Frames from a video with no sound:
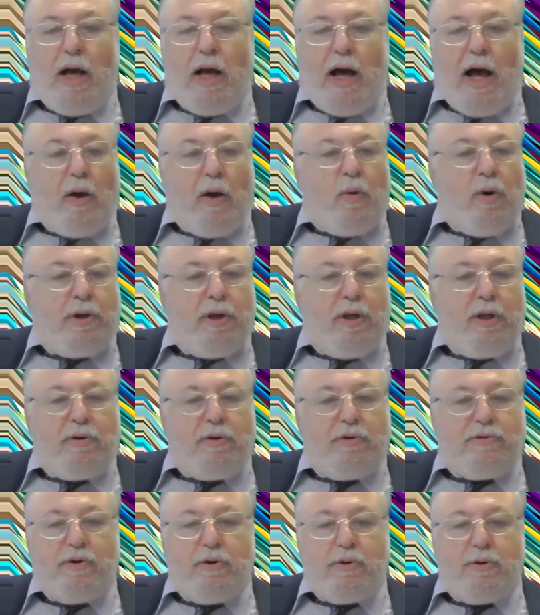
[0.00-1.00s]
Uh, I want to
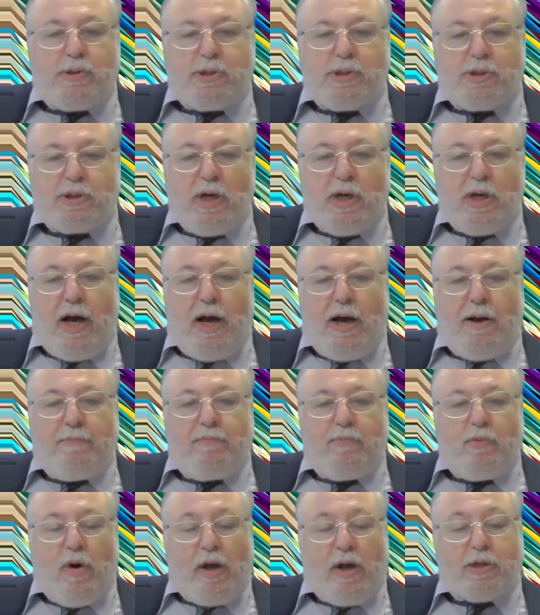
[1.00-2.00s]
introduce, um,
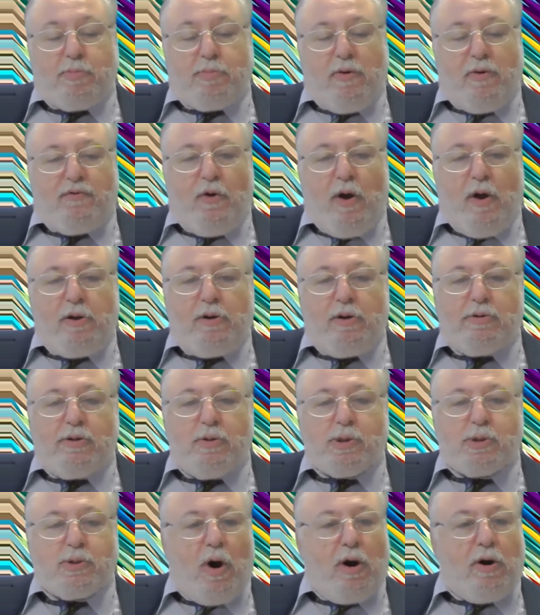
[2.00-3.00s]
well, actually, before I
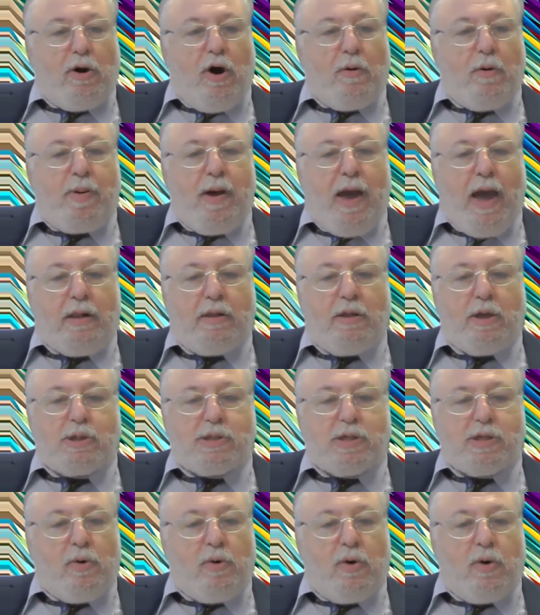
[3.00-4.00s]
introduce our, our
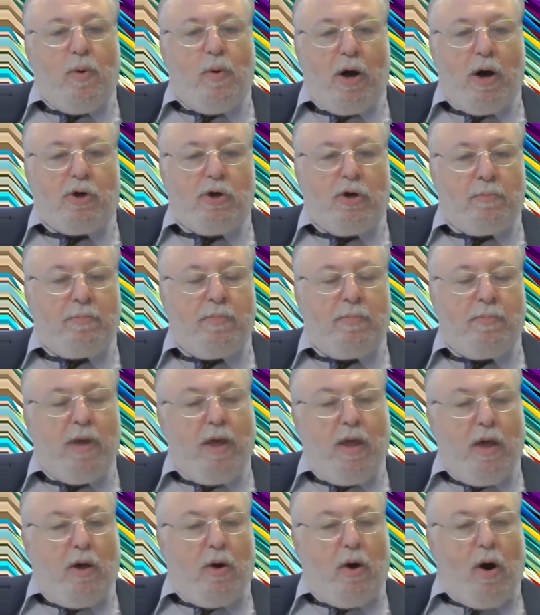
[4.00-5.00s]
panelists, I want to welcome
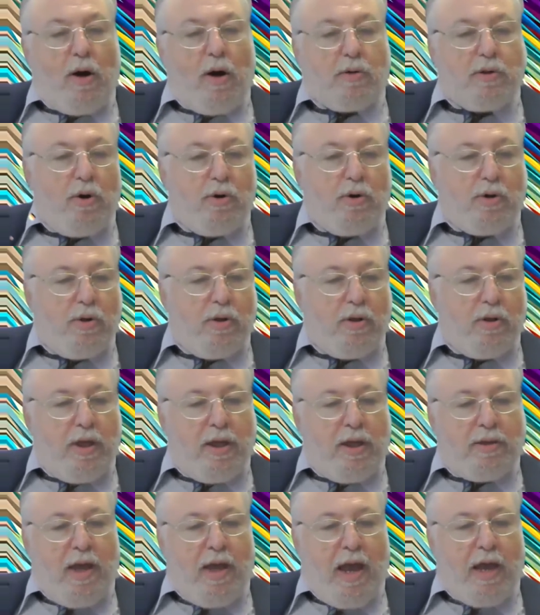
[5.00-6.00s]
our local
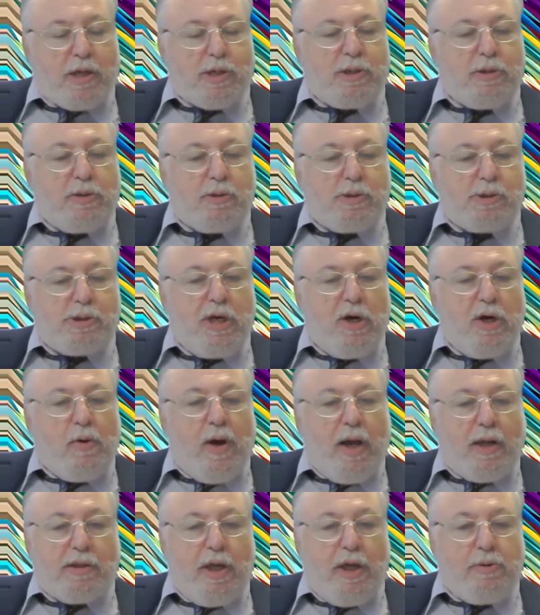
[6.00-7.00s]
and national Z O
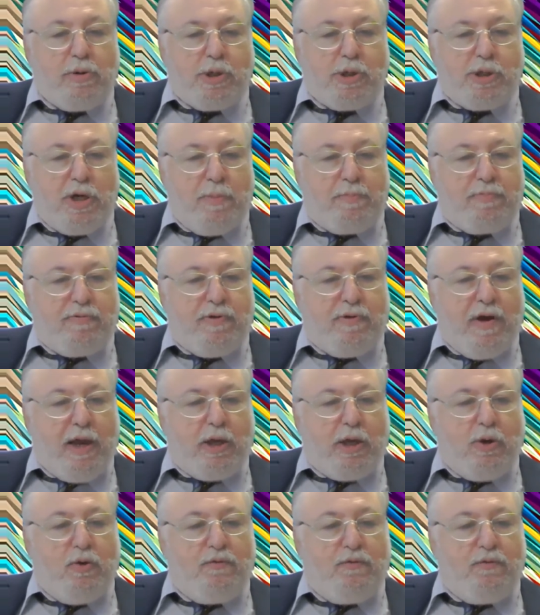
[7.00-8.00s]
A leadership.
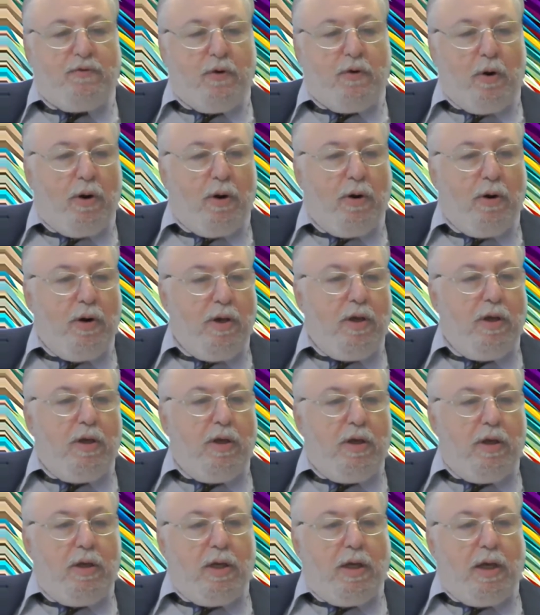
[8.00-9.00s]
Thank you for
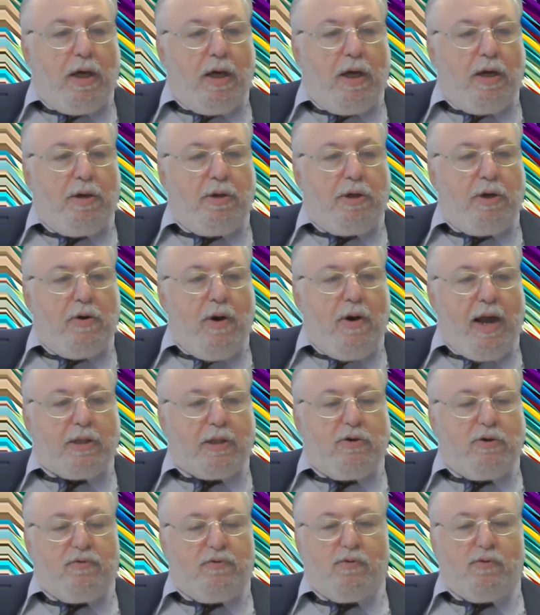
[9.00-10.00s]
uh, your
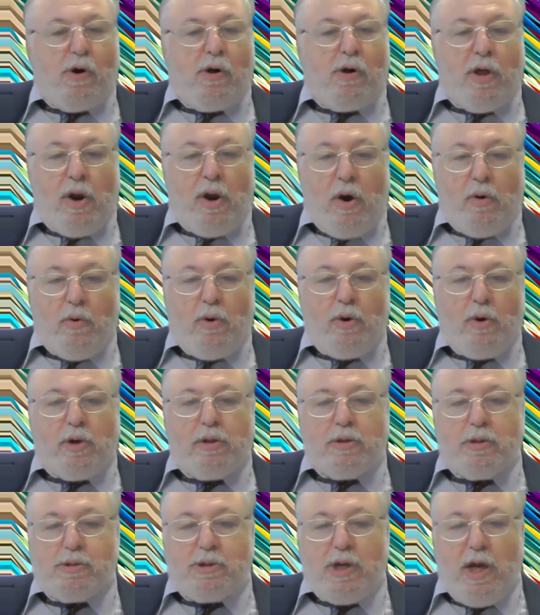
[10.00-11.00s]
active role in our
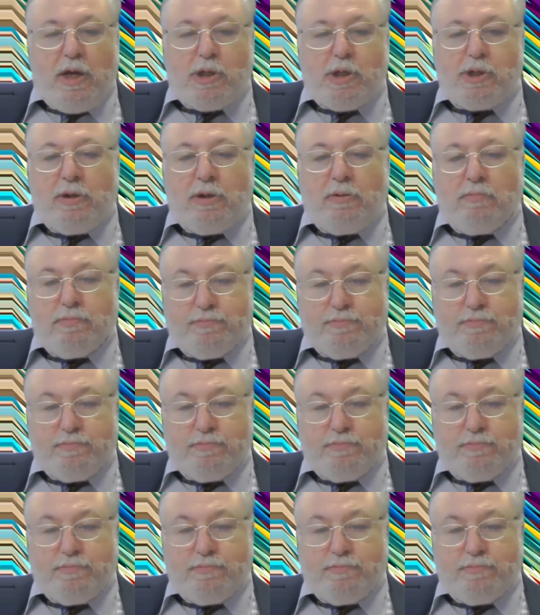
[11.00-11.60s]
organization.